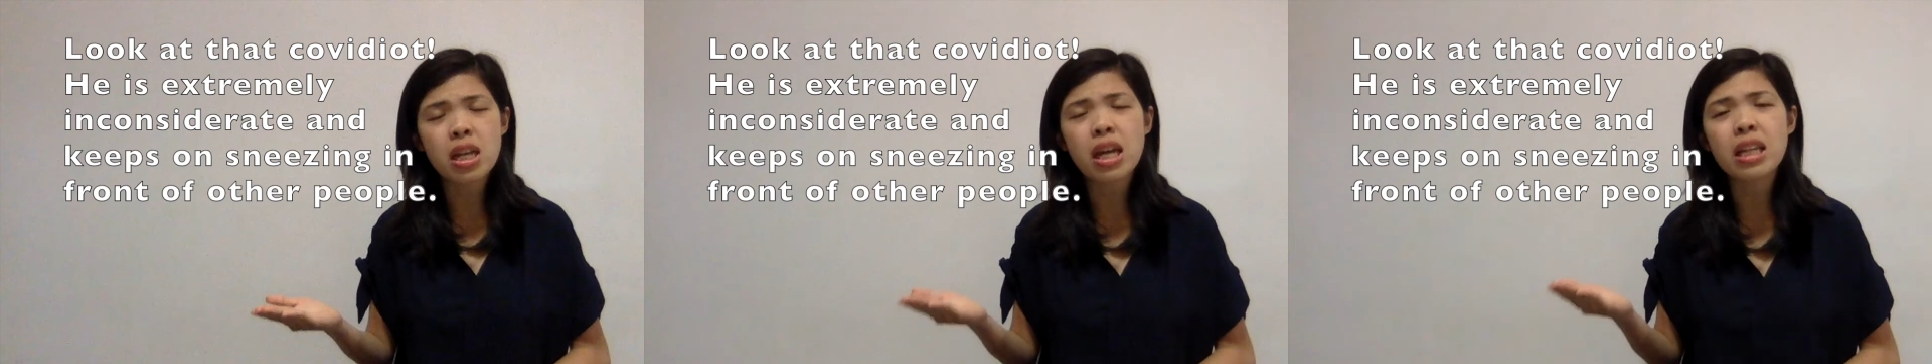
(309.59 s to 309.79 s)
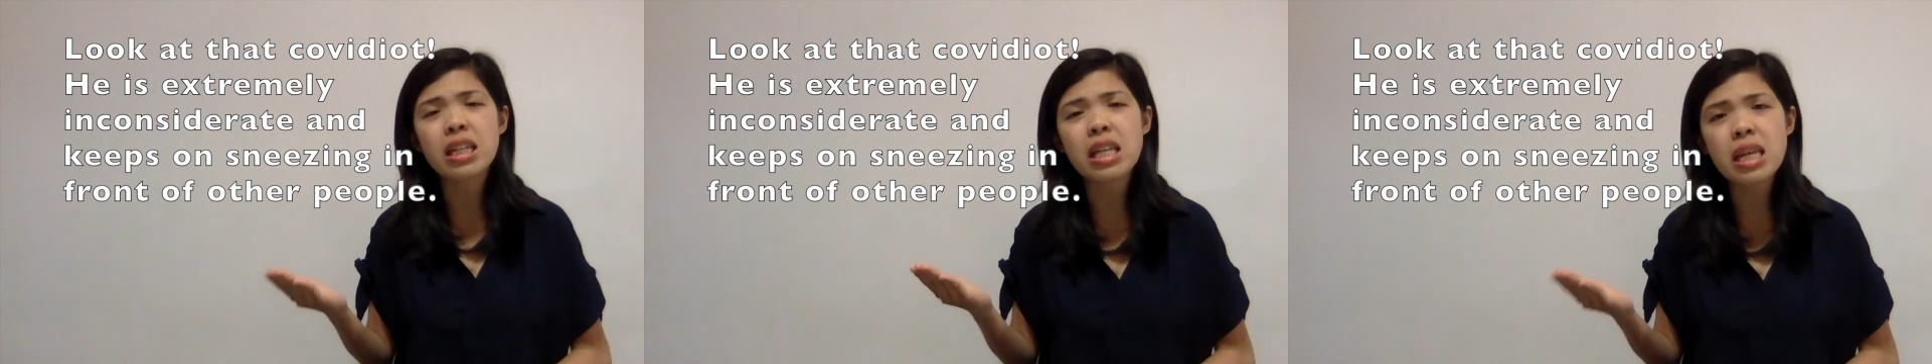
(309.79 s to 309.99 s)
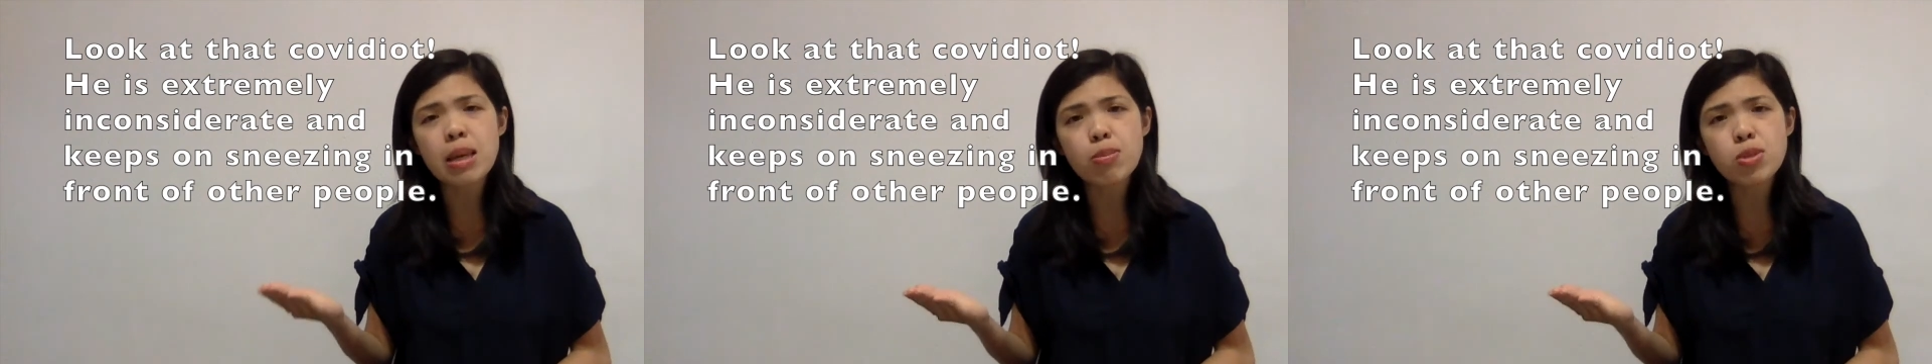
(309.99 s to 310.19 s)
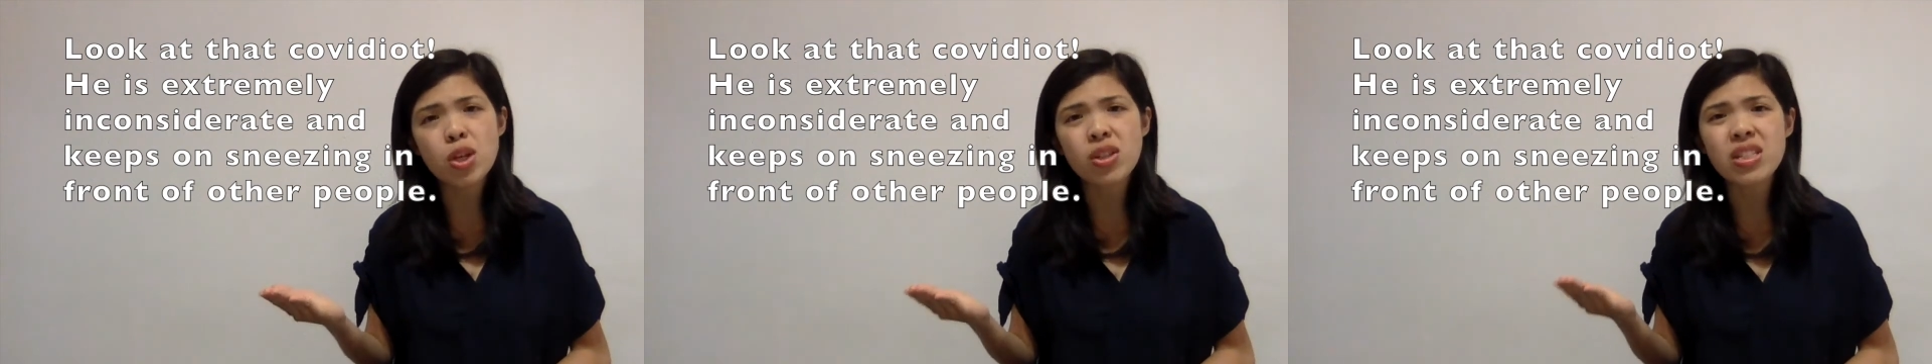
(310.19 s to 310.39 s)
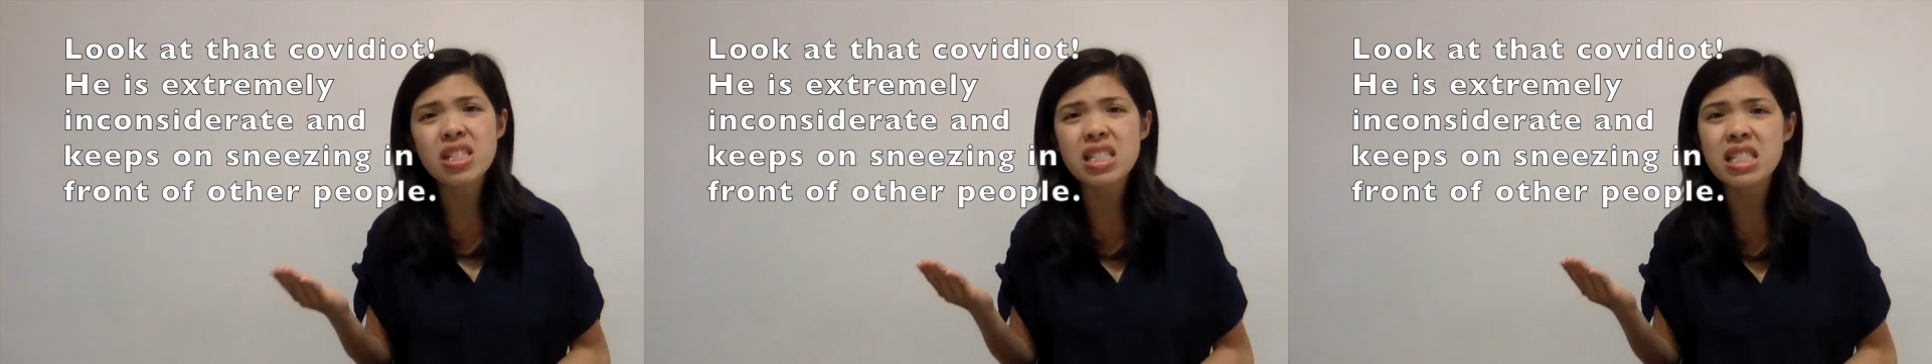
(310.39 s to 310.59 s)
and keeps
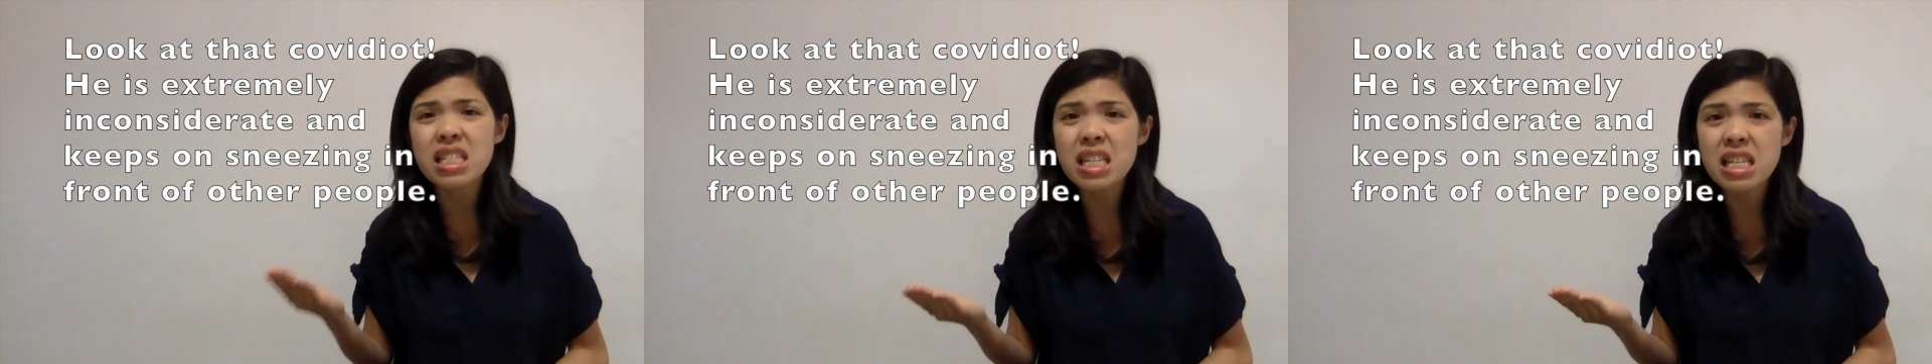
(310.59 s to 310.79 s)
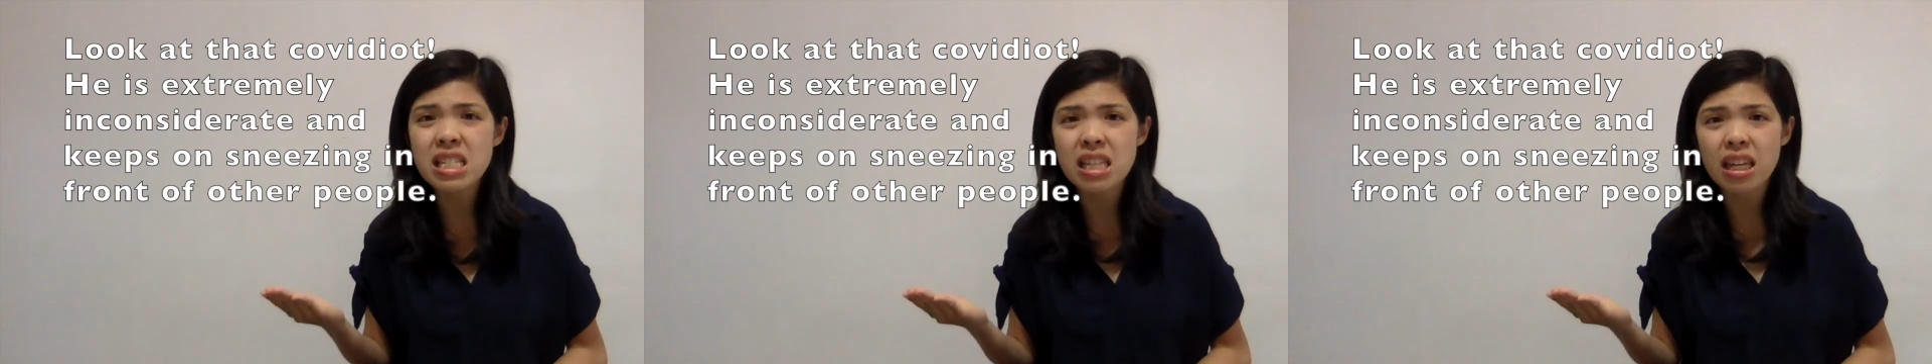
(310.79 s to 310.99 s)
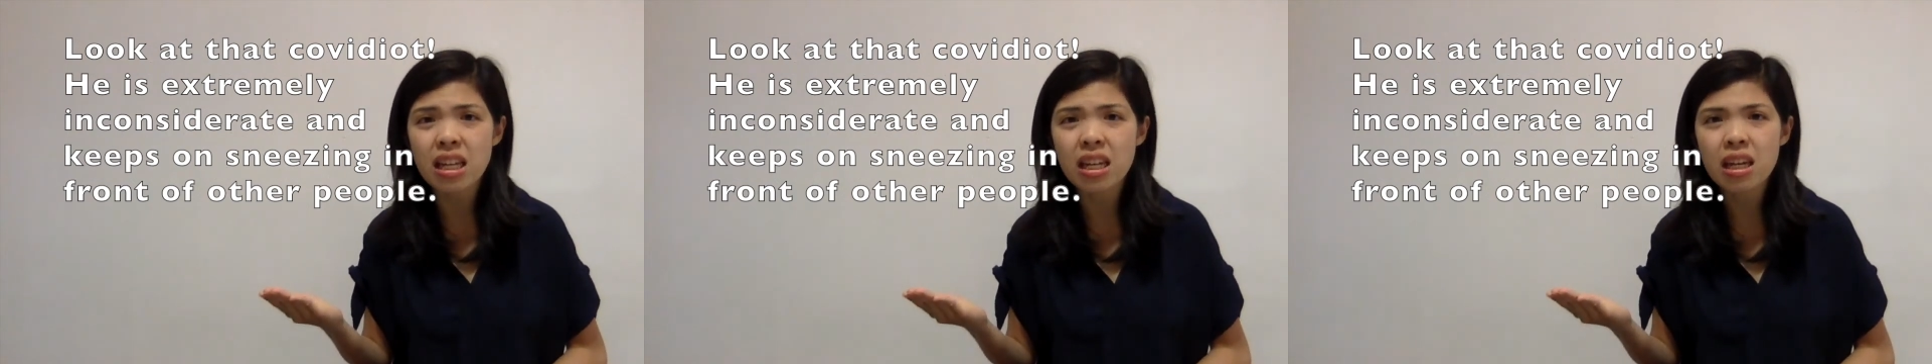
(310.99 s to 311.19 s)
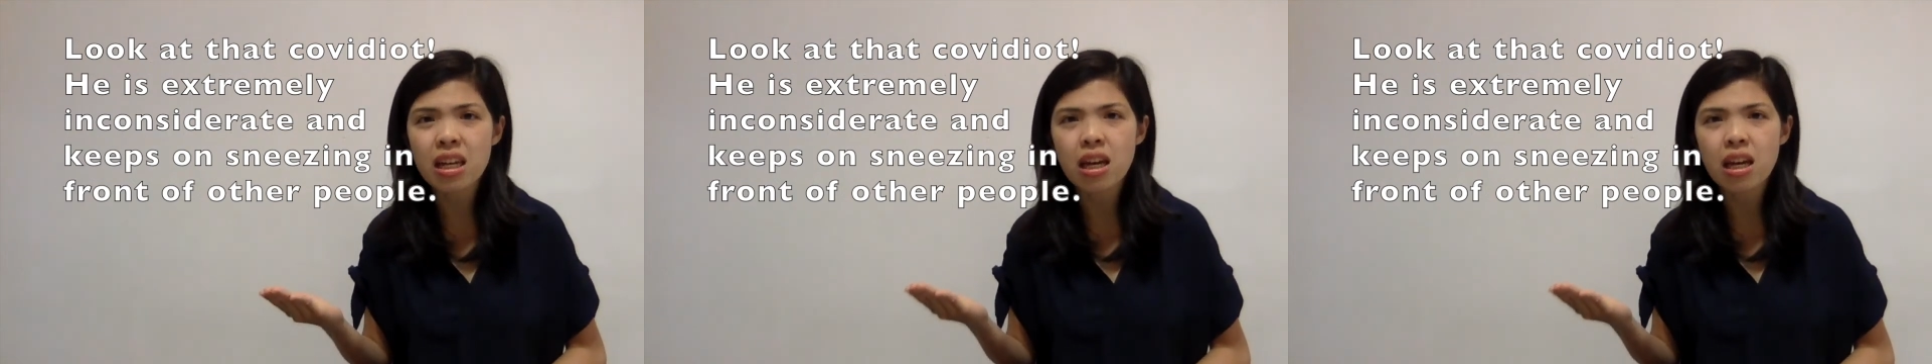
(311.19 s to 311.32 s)
on sneezing